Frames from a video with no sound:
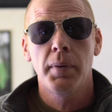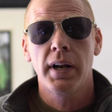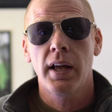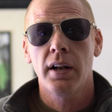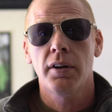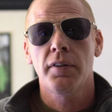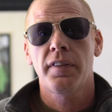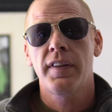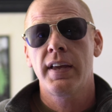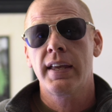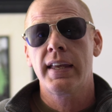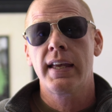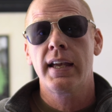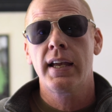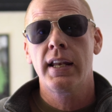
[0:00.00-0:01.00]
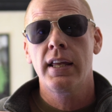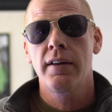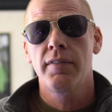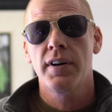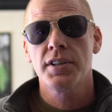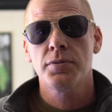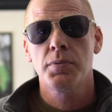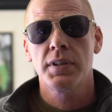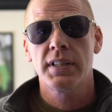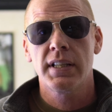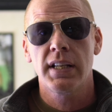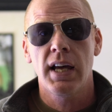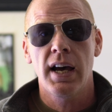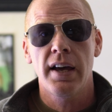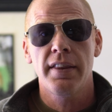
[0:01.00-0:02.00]
but I don't think any of us would
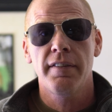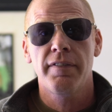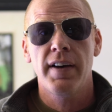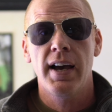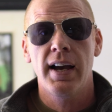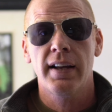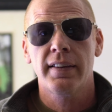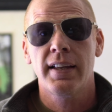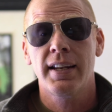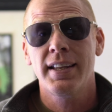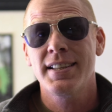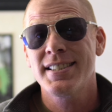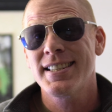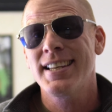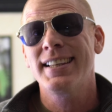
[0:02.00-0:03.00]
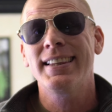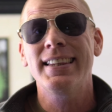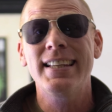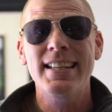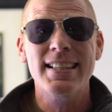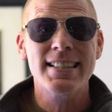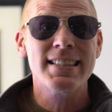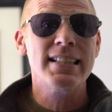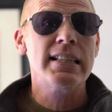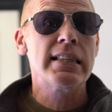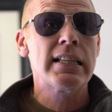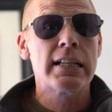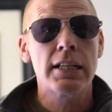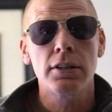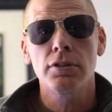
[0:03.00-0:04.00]
deny the fact that it's at least a
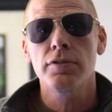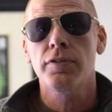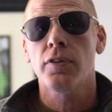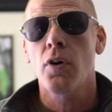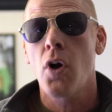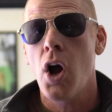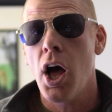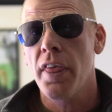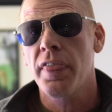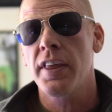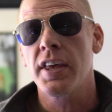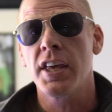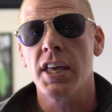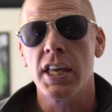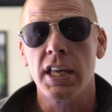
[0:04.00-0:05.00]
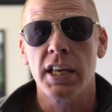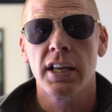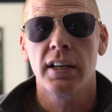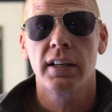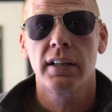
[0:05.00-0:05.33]
little frothy.